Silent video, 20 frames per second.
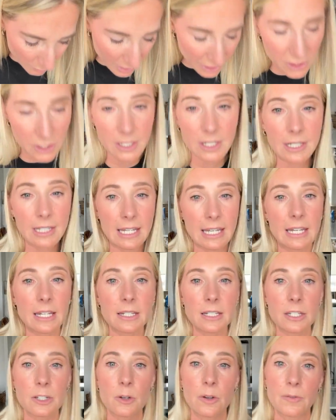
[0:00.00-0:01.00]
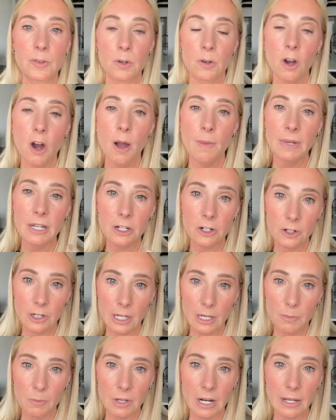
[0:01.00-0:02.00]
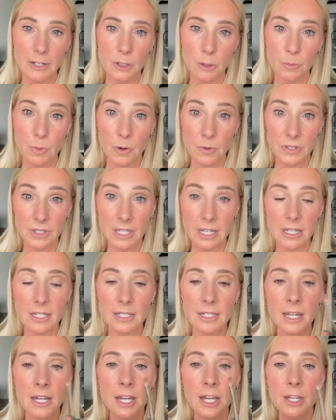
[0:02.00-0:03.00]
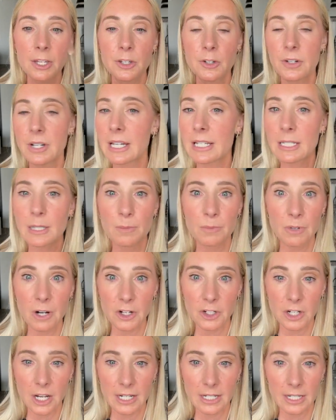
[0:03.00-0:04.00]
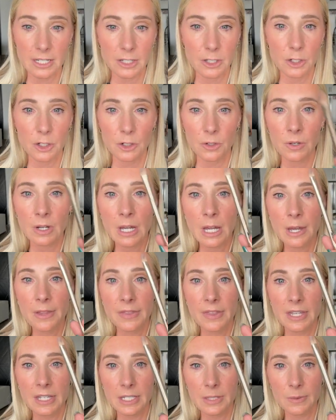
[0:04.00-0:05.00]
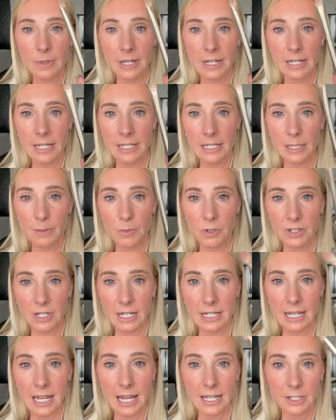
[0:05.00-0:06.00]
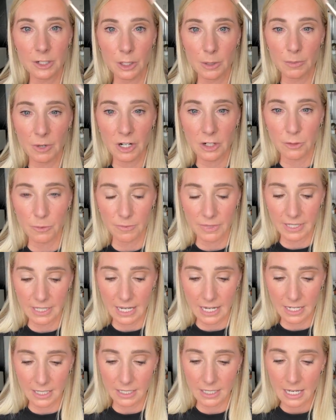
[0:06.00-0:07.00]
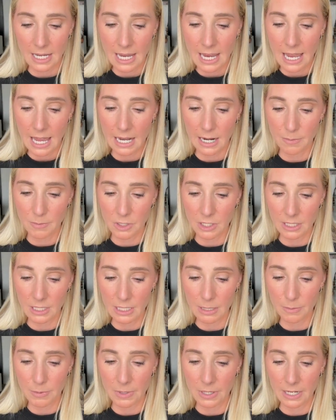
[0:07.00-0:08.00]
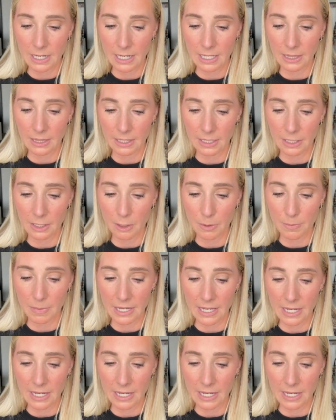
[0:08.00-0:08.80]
of brushes linked, so if you comment cream when I do post this, you'll get some brush ideas too. This one is the multitasker brush from Saint, and I'm just gonna put a little